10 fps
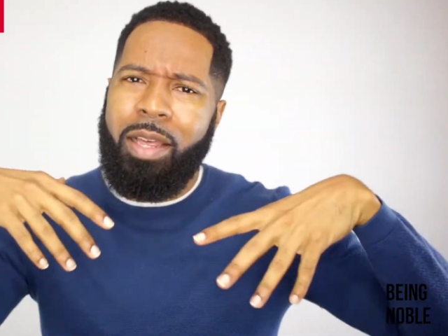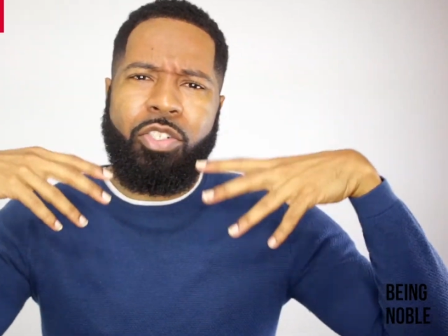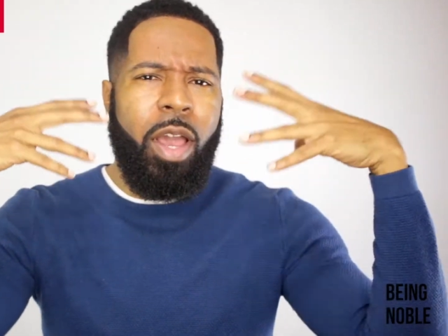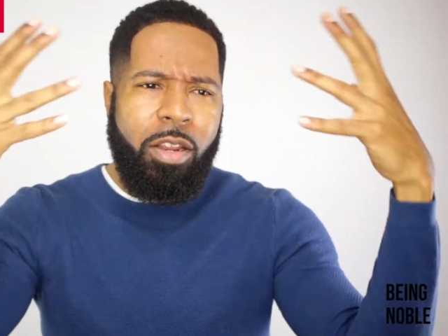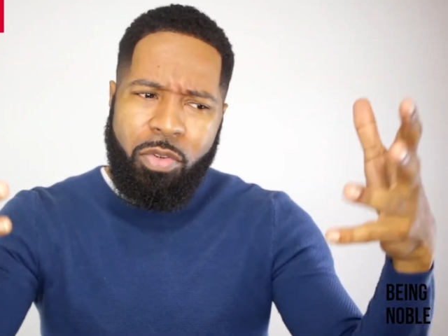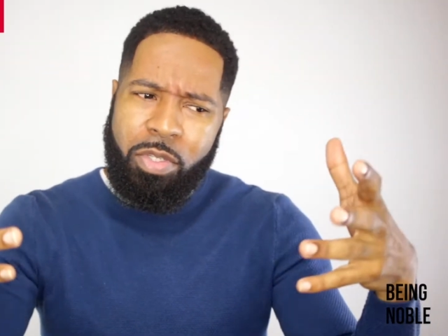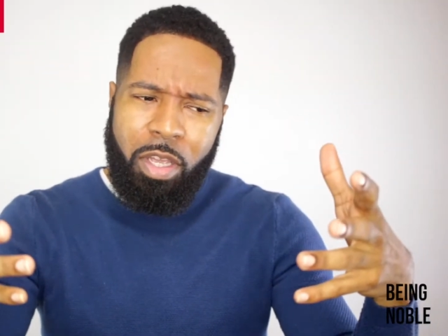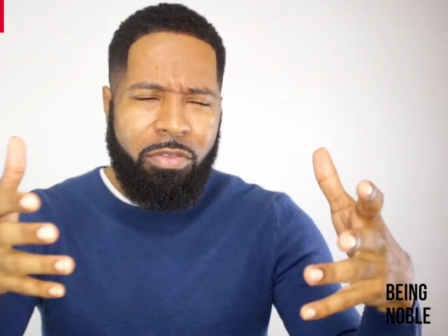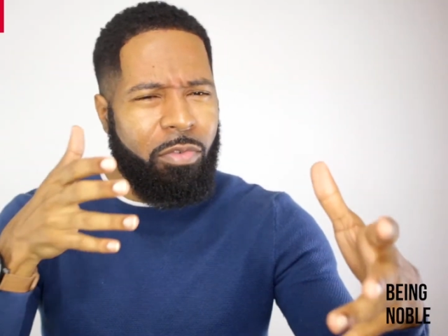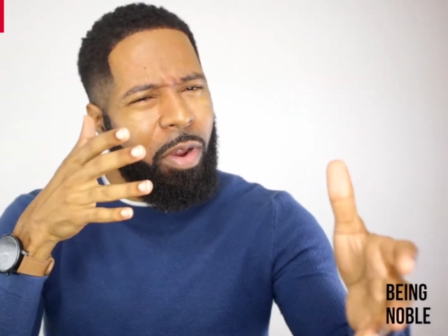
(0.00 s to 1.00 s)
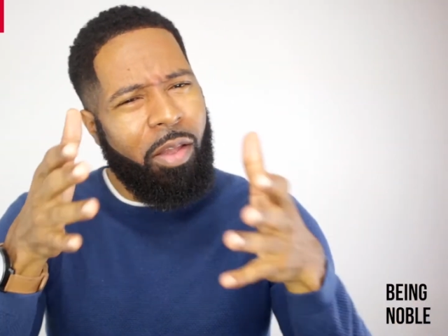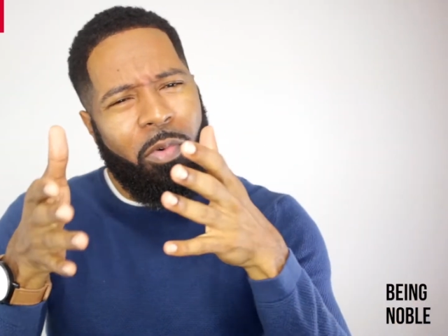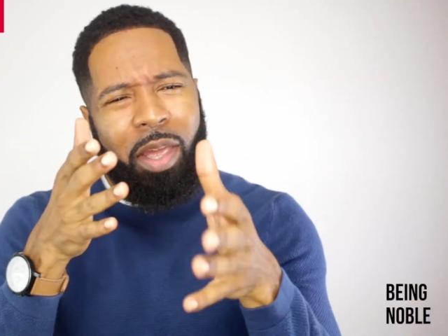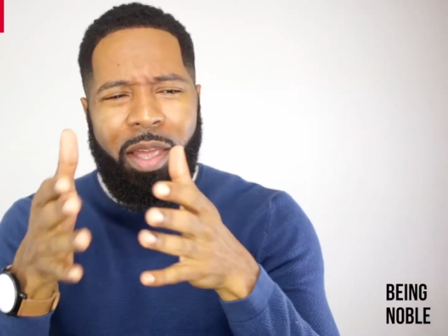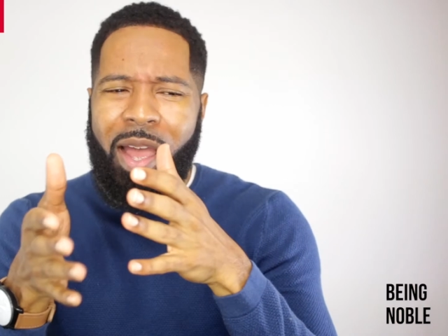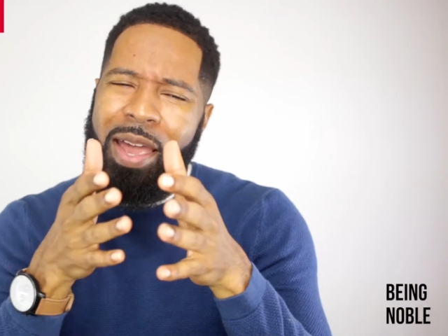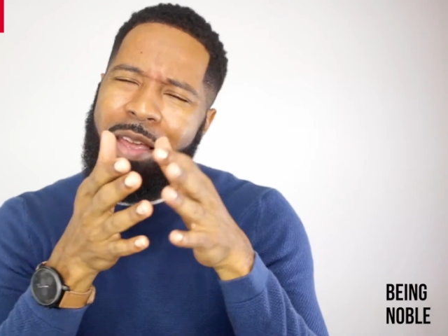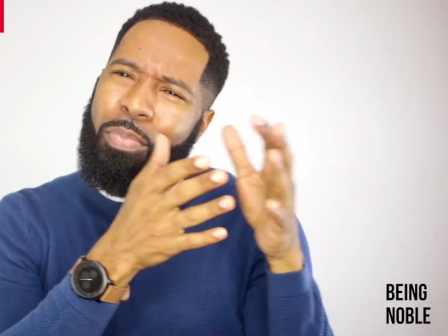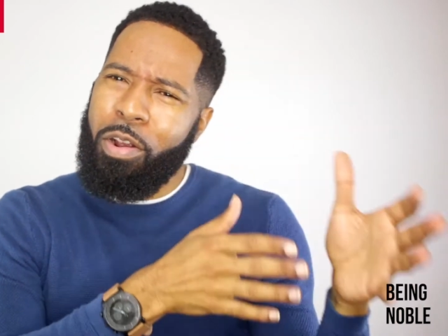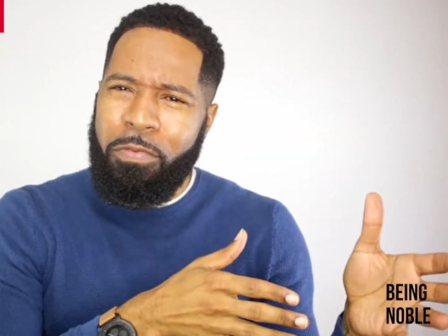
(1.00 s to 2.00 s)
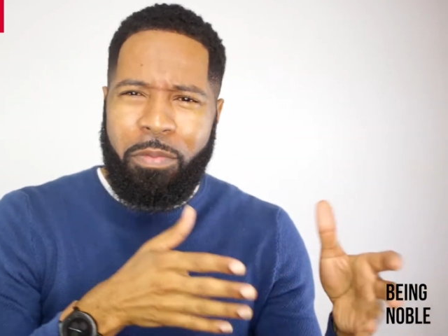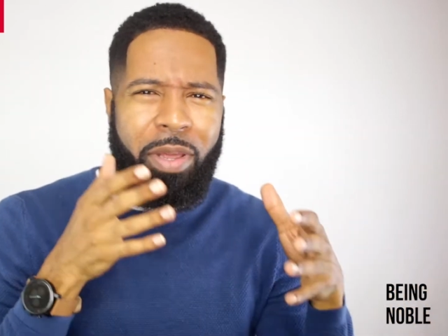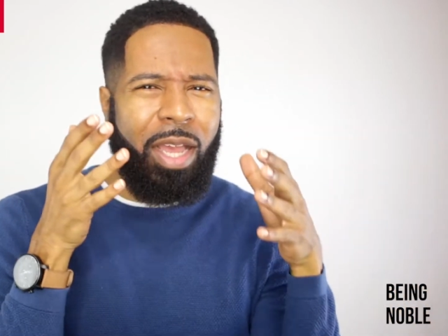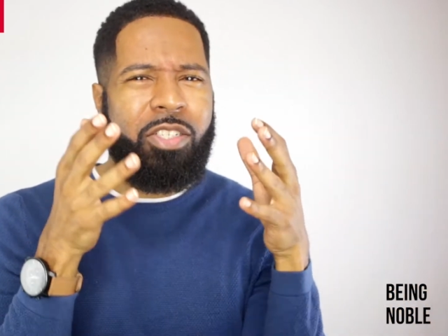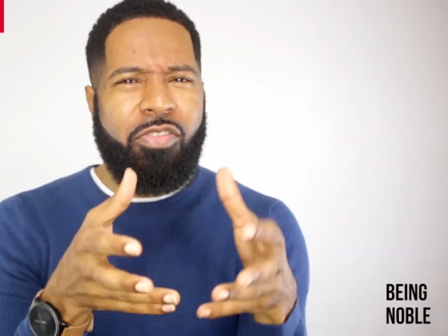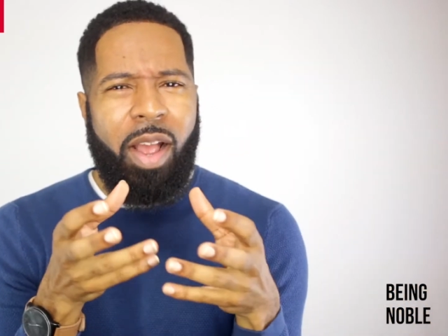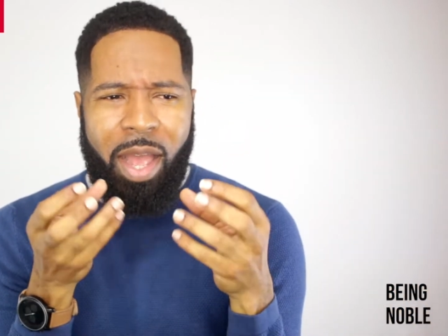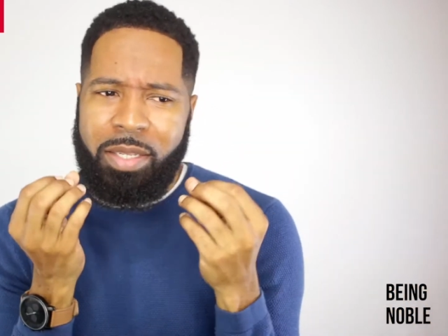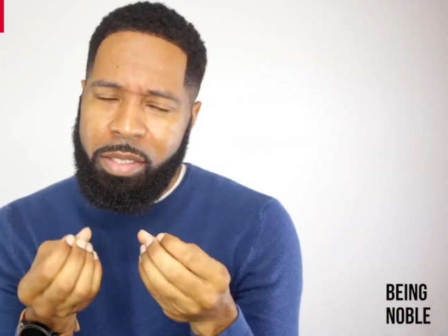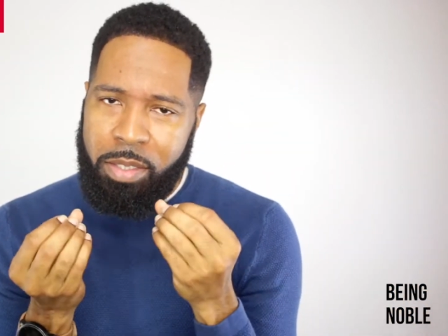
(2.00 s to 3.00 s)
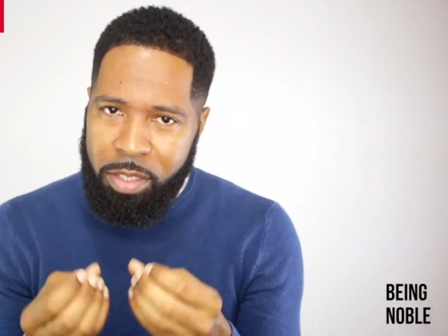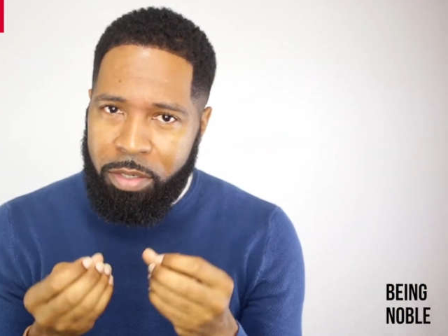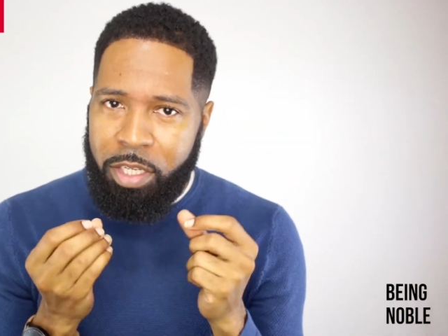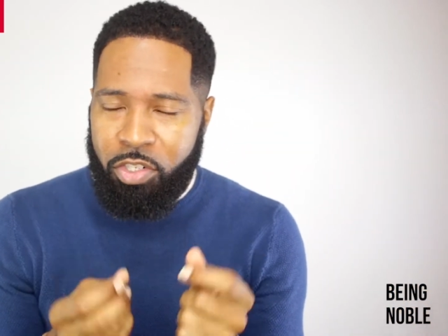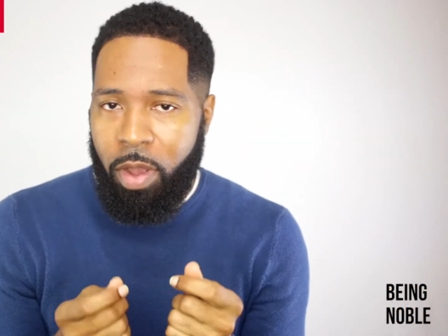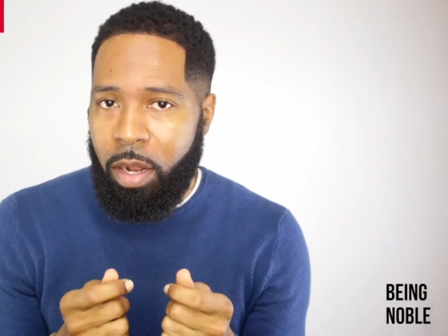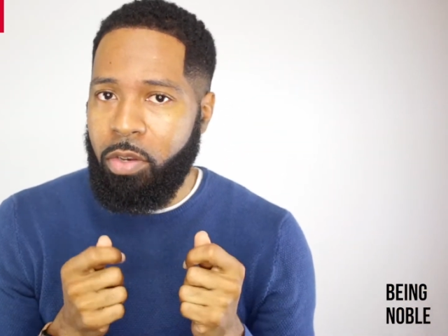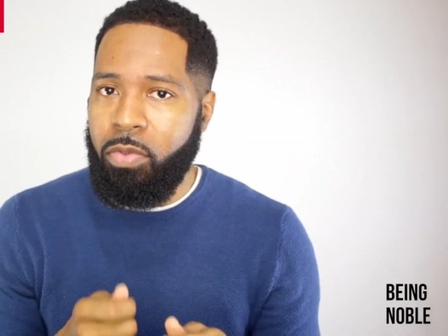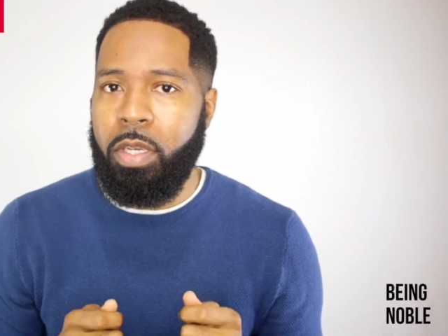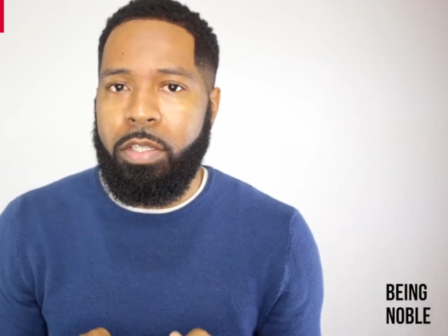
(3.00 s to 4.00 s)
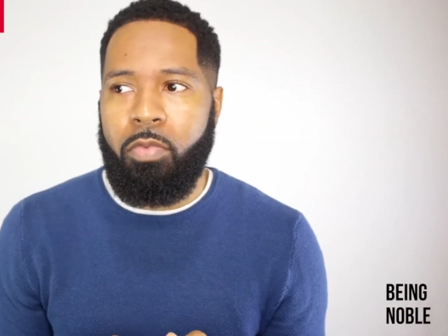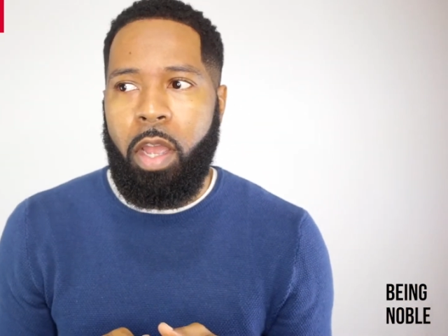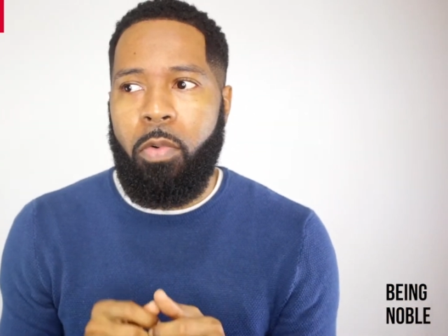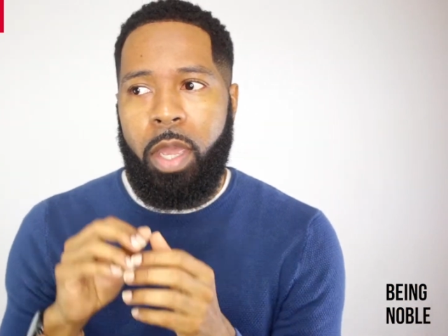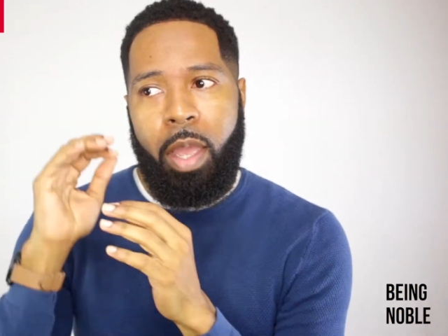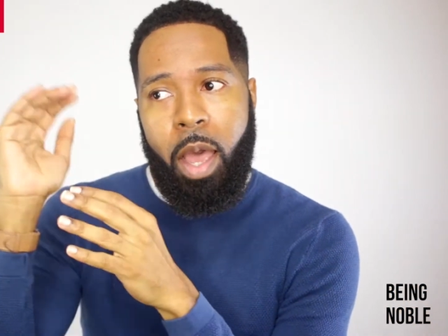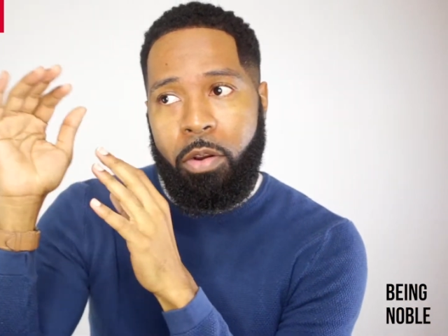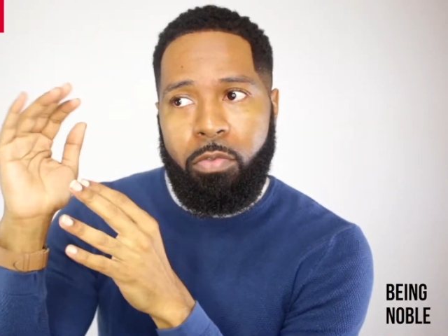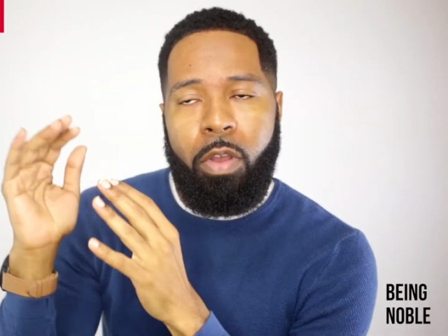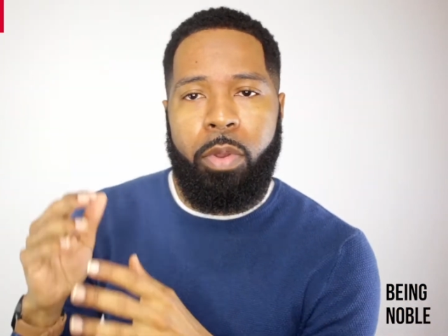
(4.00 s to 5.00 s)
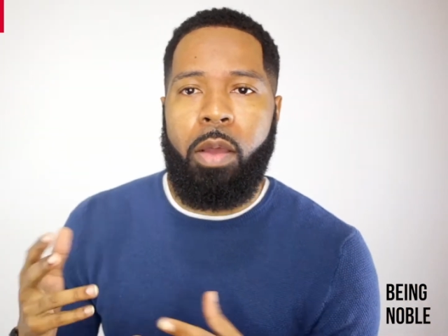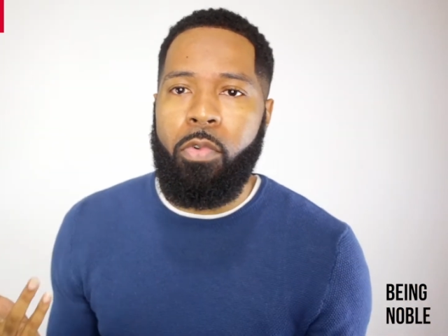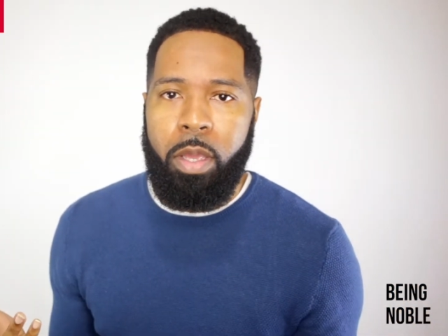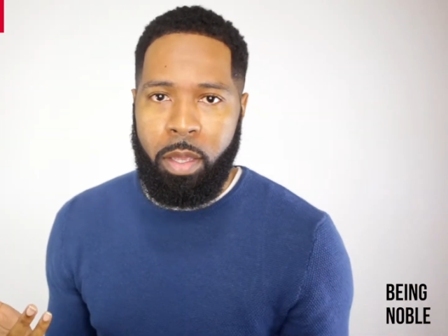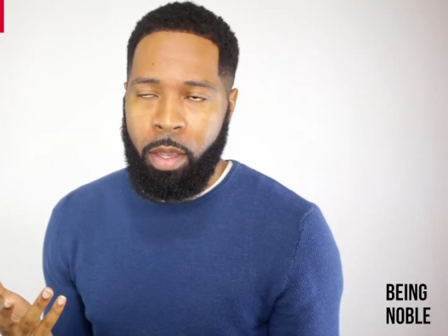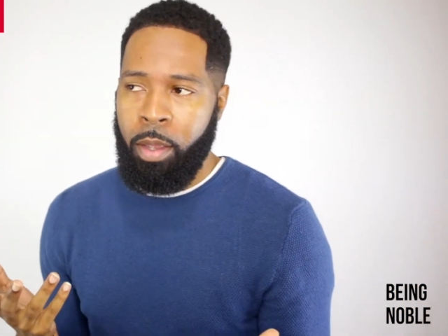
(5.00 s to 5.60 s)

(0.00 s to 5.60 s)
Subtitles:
I try to do stuff the right way. I ain't perfect, but I try, sincerely try to do things the right way and honor the woman I'm with.